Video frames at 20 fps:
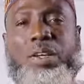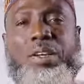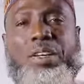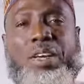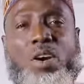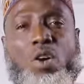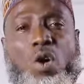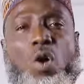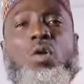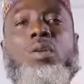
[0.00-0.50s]

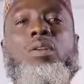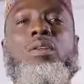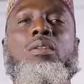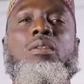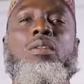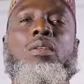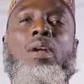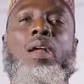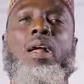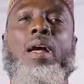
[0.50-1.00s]
their own
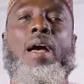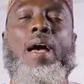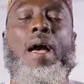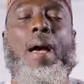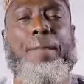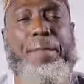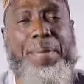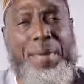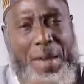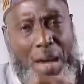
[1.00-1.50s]

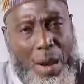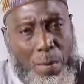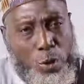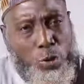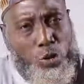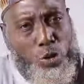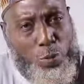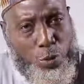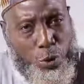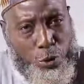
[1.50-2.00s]
and be able
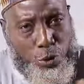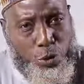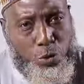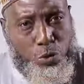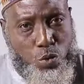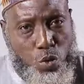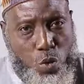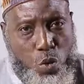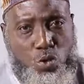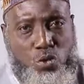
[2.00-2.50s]
to produce
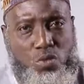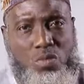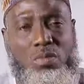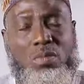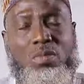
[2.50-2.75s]
goods